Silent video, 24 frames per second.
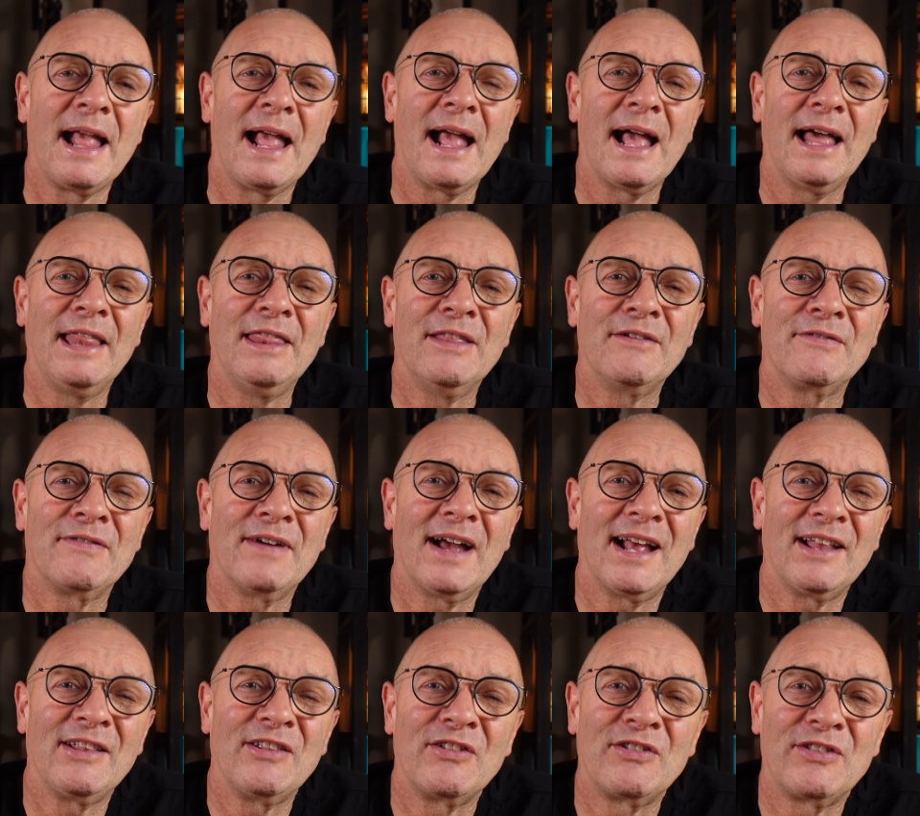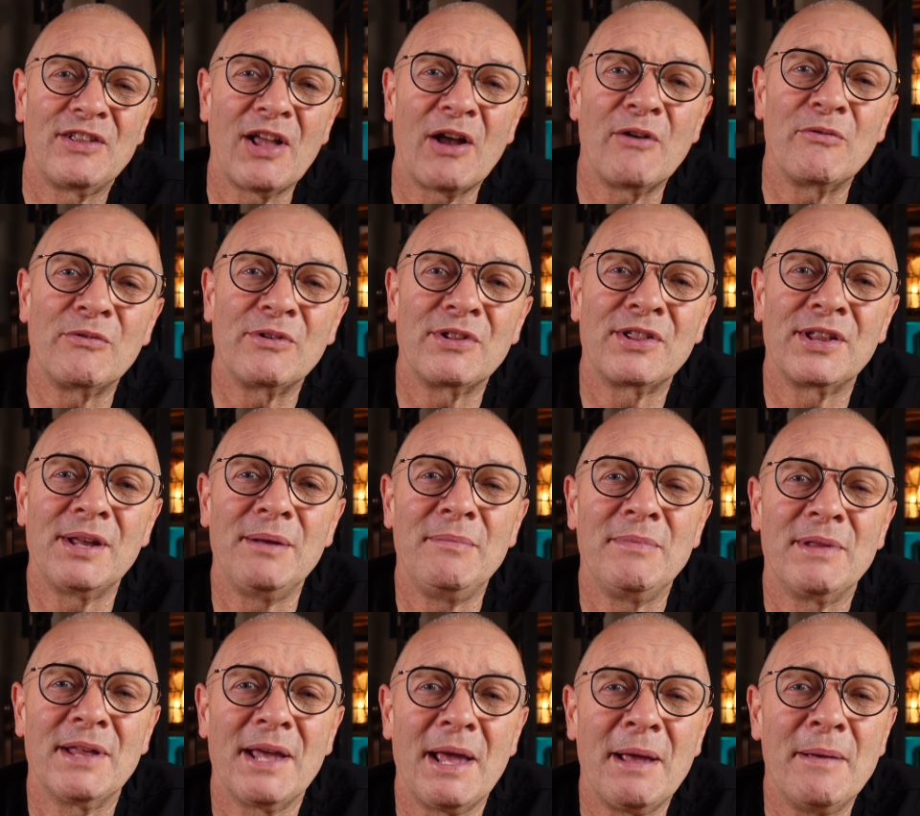and the fans don't
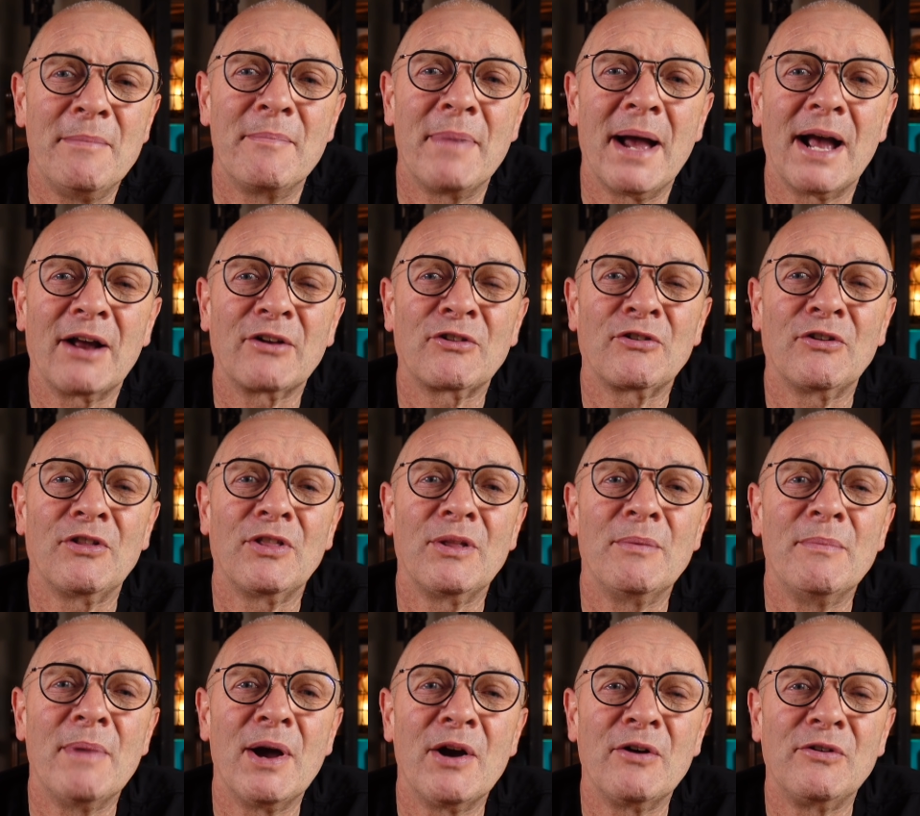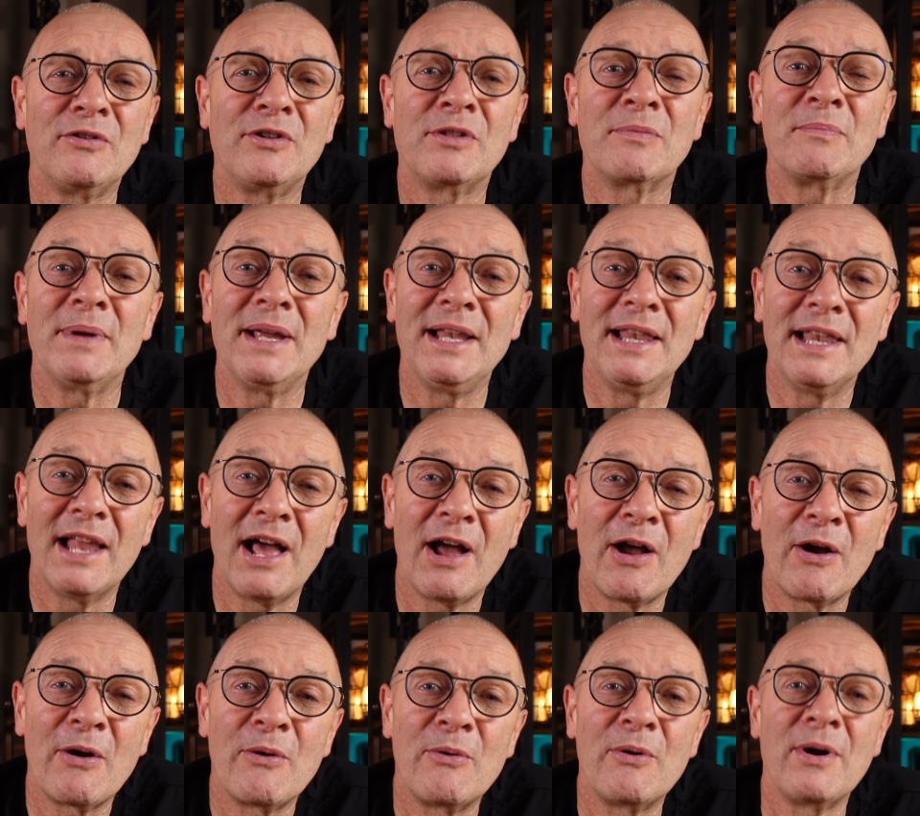seem to impact on the modes
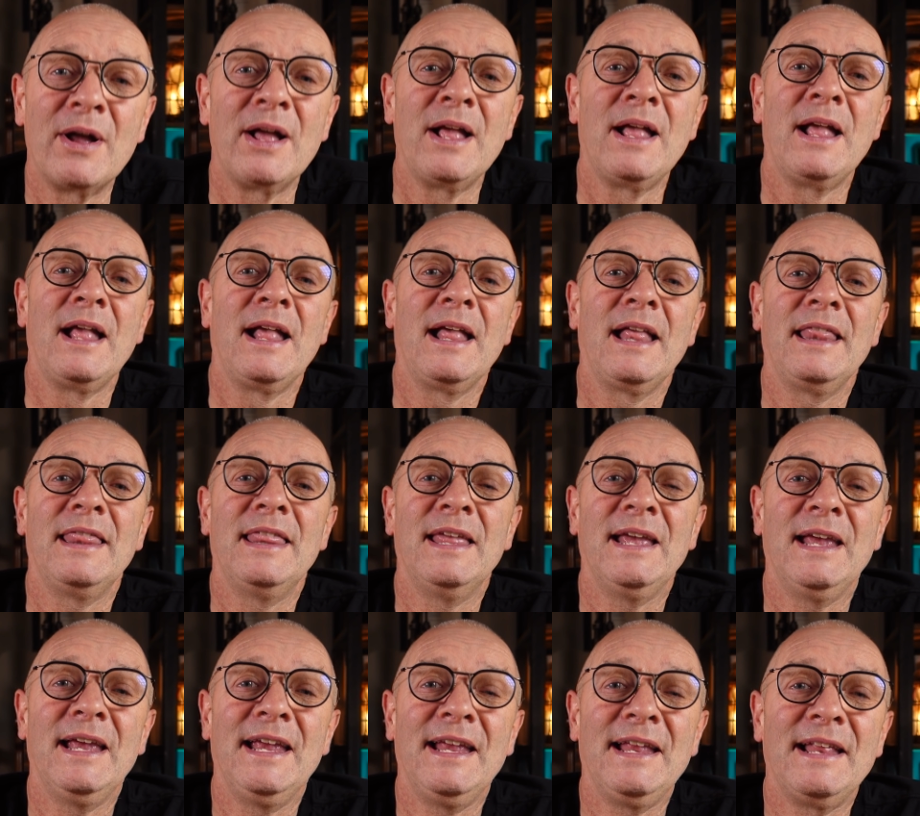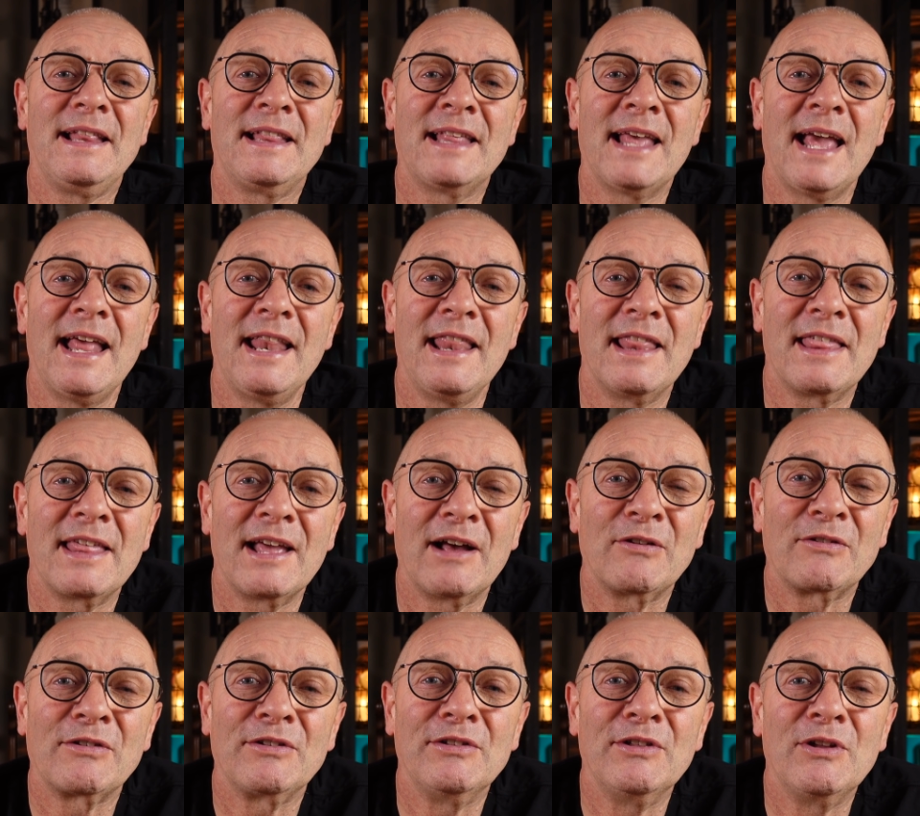below the
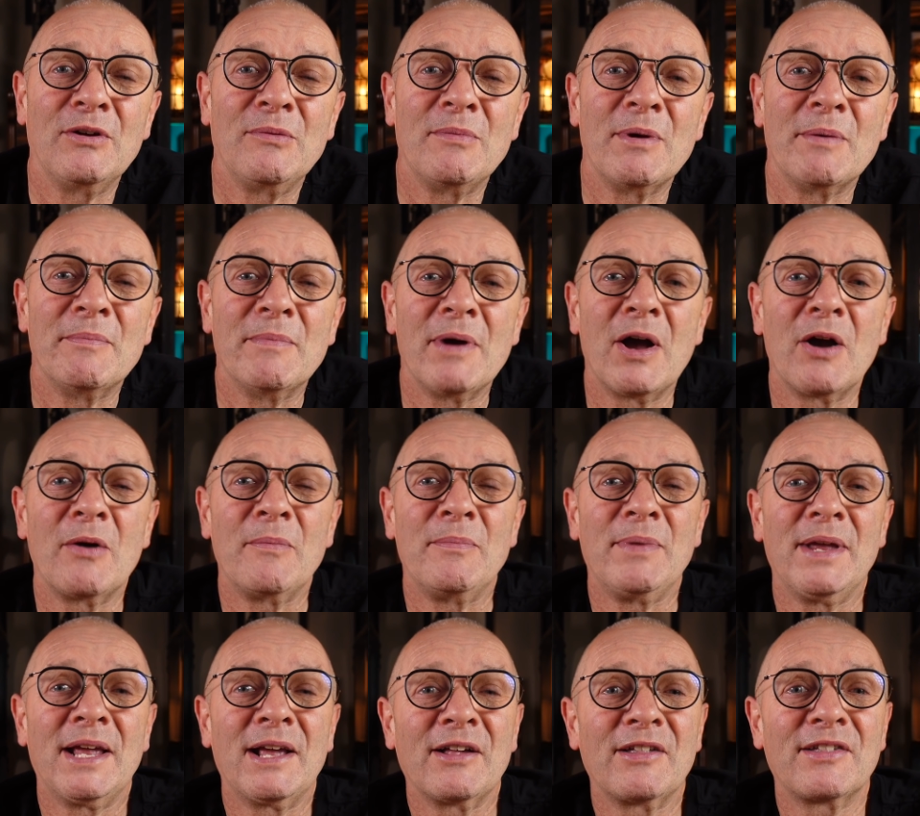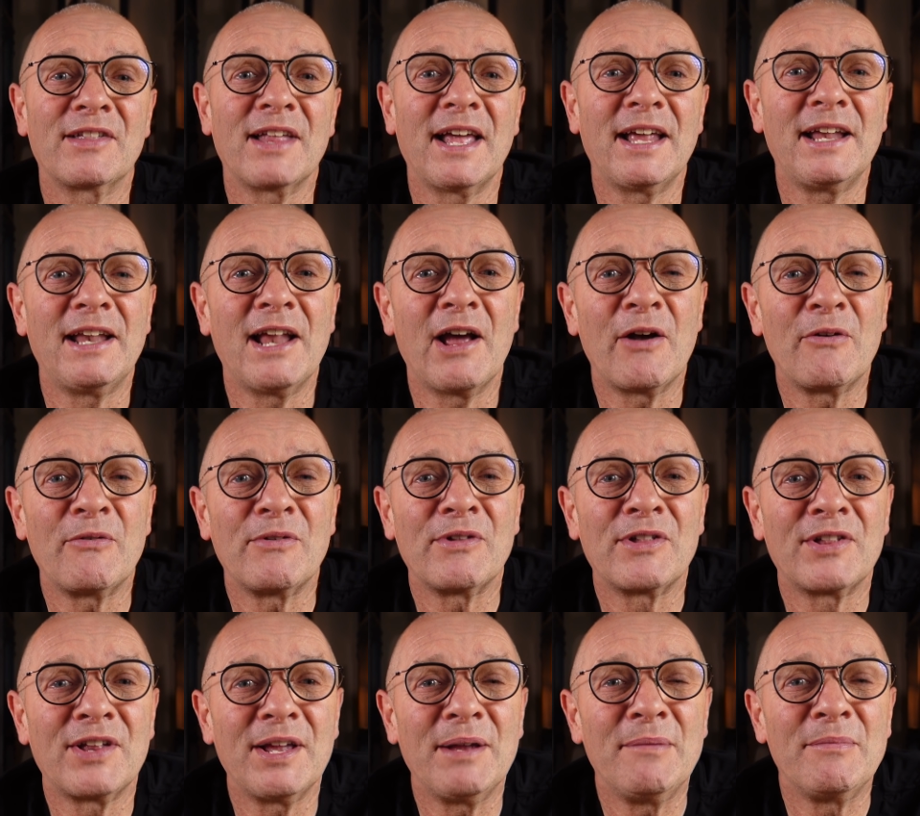10,000 lumen mode because they don't
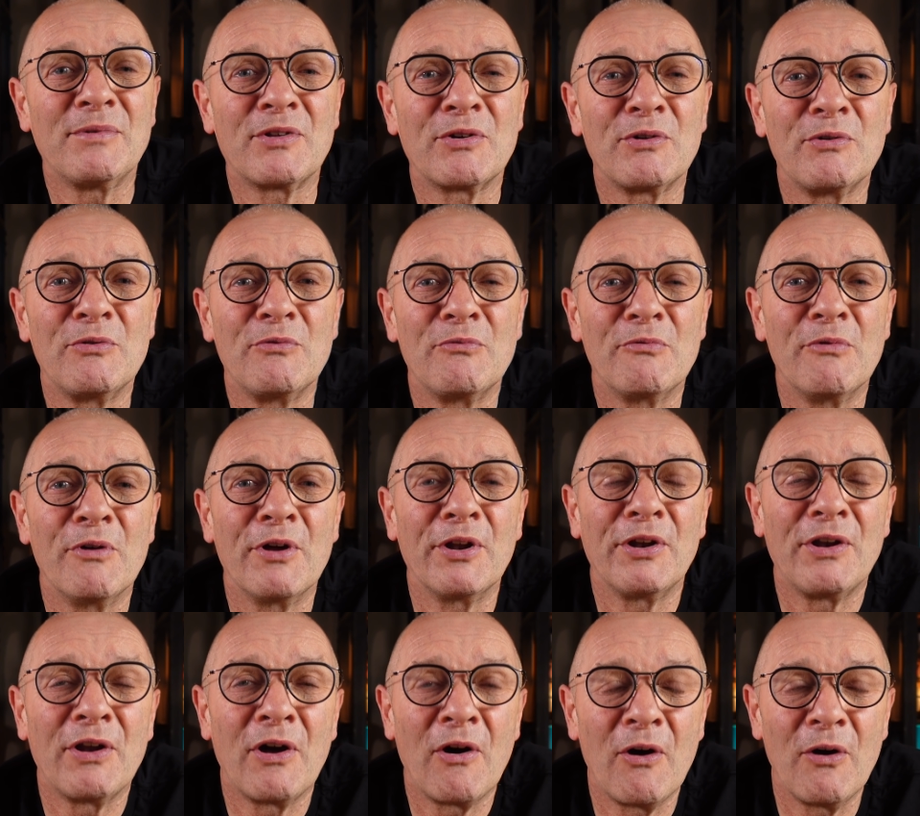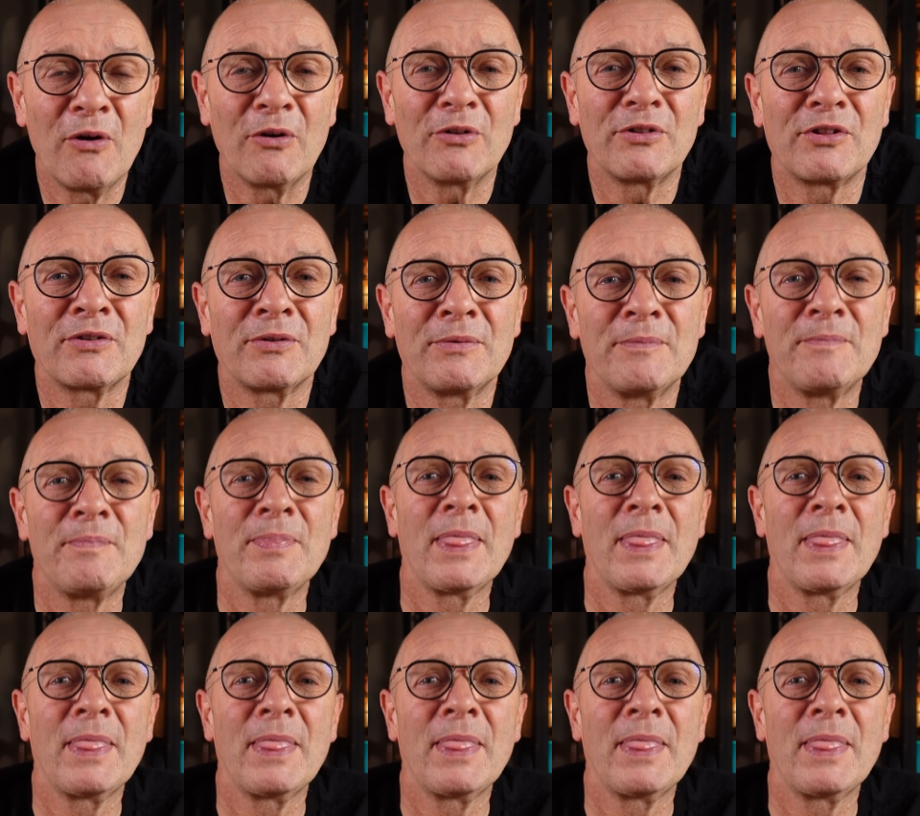seem to run hot.